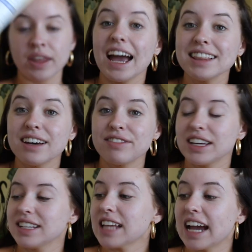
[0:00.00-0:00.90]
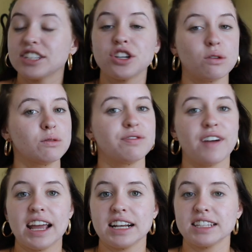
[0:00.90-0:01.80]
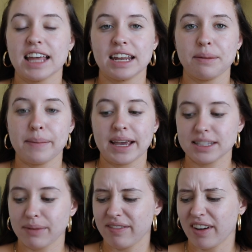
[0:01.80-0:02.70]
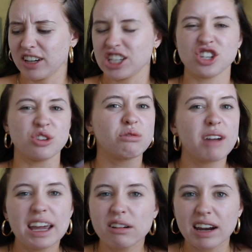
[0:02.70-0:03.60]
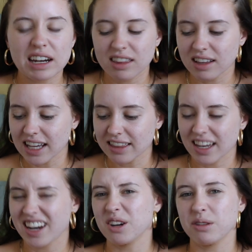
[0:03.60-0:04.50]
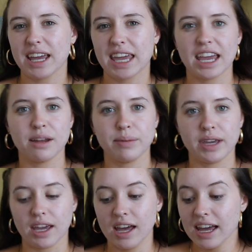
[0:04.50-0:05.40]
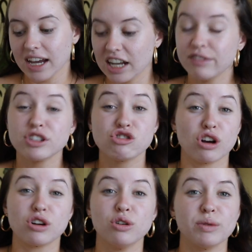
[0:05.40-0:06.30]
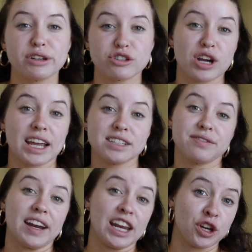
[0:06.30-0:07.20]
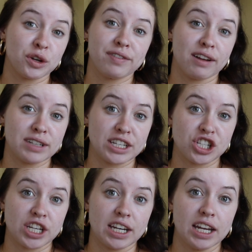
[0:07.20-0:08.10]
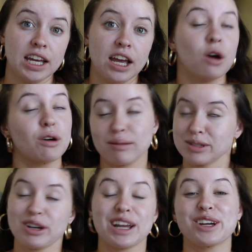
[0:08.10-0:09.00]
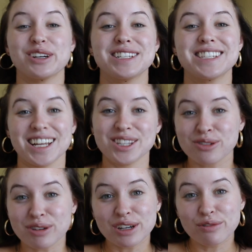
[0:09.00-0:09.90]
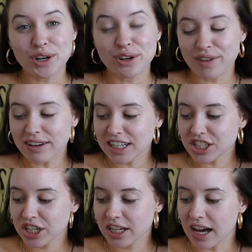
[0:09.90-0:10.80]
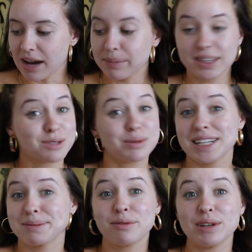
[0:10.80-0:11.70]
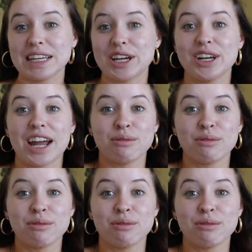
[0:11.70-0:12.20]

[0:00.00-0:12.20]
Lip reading: I love this. I don't find that it makes my foundation gray or anything like that. I know that can be kind of a struggle when you're trying to find a good foundation, or I'm sorry, a good sunscreen for your foundation, but this one has been really good.